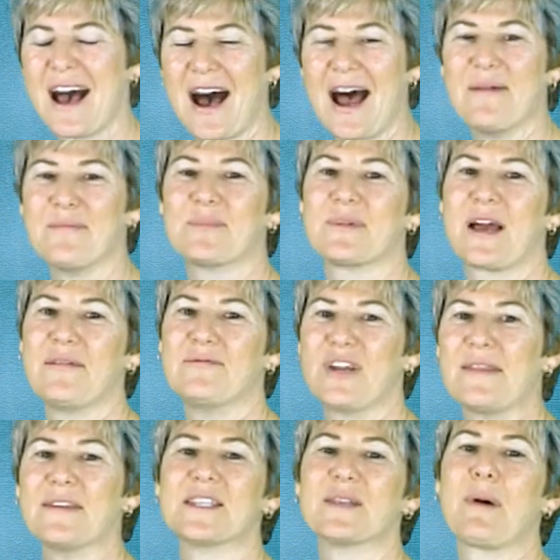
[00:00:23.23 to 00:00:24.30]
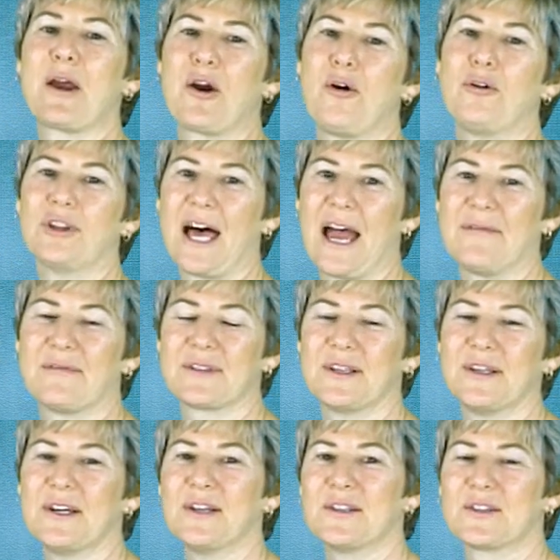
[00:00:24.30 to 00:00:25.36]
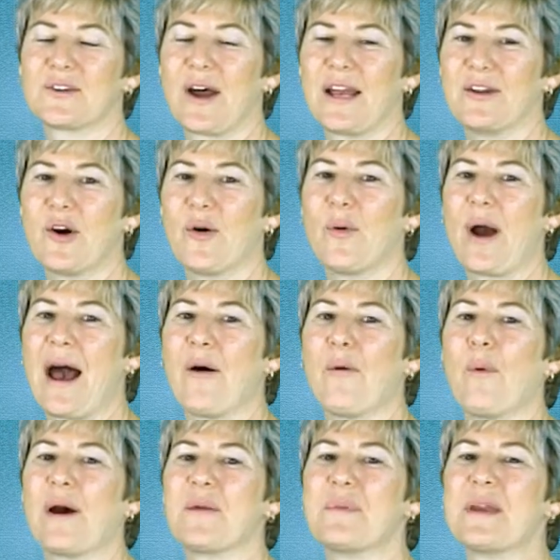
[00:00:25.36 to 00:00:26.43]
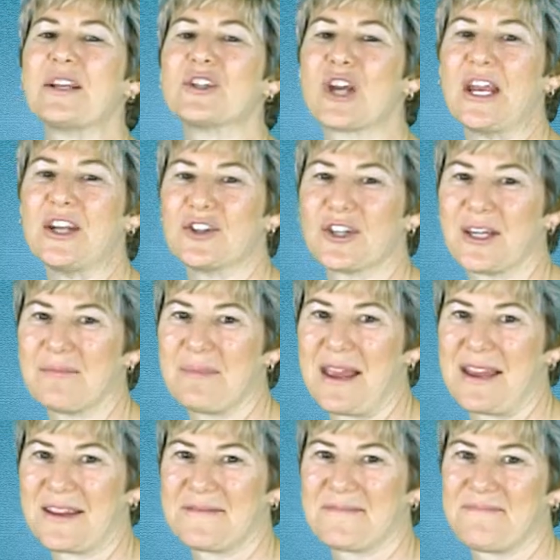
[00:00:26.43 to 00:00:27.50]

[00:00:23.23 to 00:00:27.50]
I've done this in my own life, so I know what a big change it can make.